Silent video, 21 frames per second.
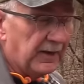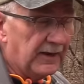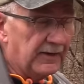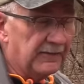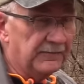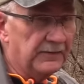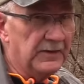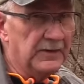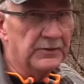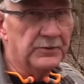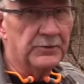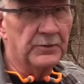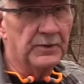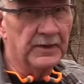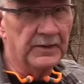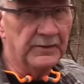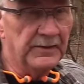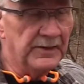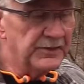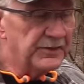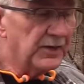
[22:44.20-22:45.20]
FN
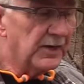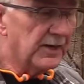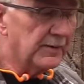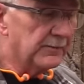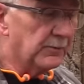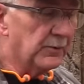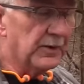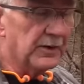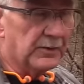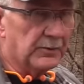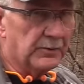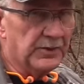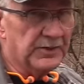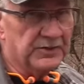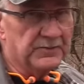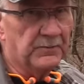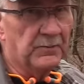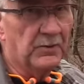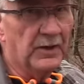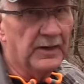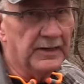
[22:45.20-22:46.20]
trigger. It's got a pretty
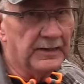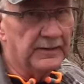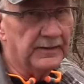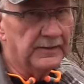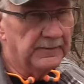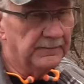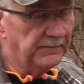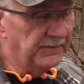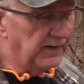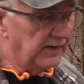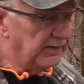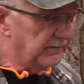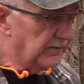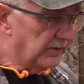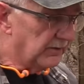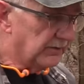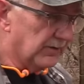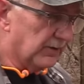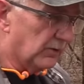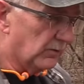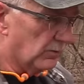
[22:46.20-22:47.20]
crisp break, even
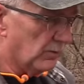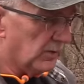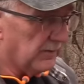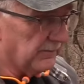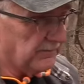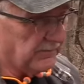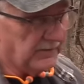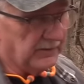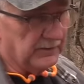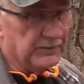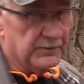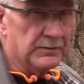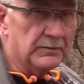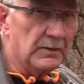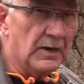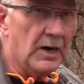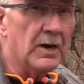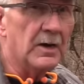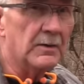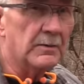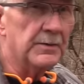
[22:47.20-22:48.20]
though the grip feels
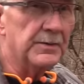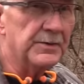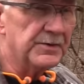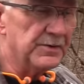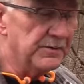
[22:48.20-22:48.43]
awkward